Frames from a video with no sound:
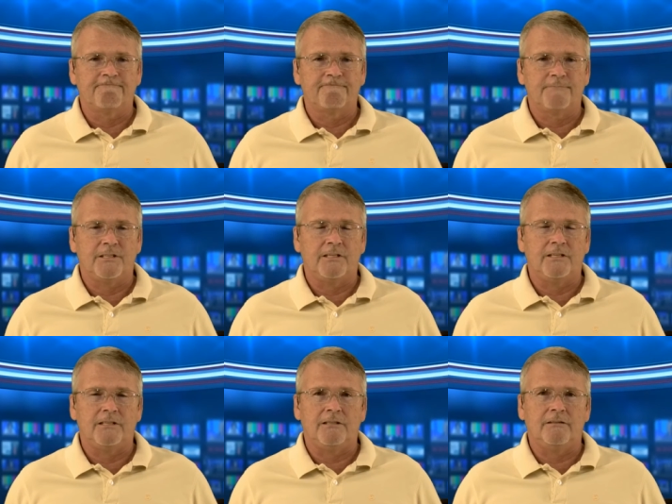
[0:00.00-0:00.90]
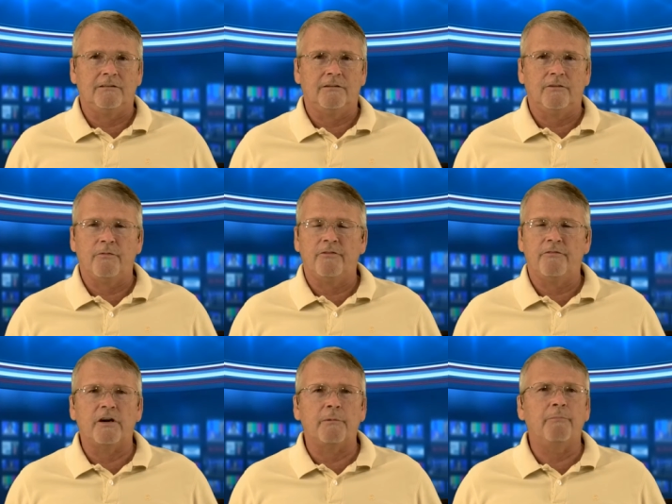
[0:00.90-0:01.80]
the
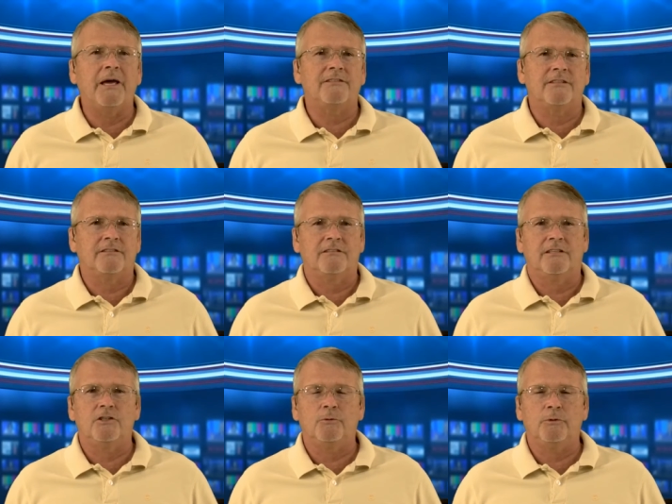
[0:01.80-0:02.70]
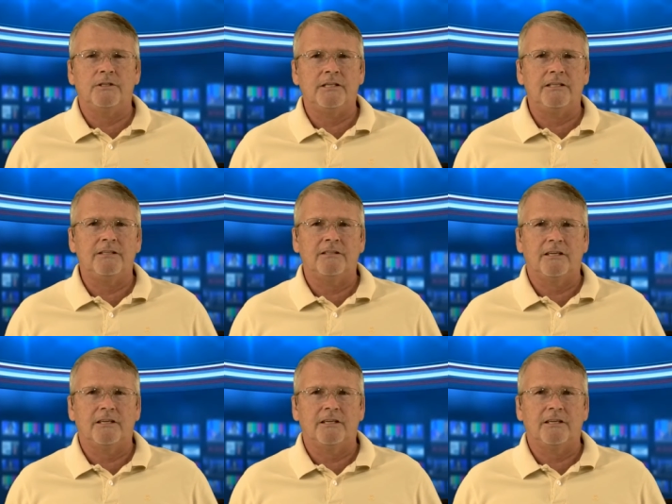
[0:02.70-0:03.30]
very basics that you would need to get